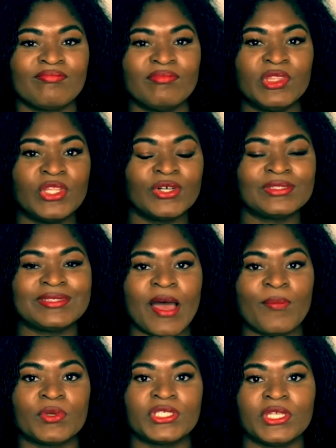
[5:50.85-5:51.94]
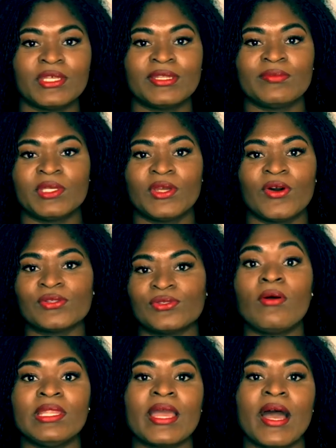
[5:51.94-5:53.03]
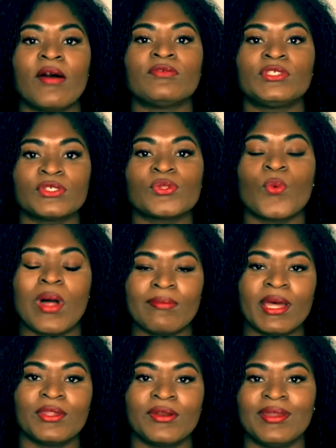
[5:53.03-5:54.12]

not appreciated because you only have just one mother,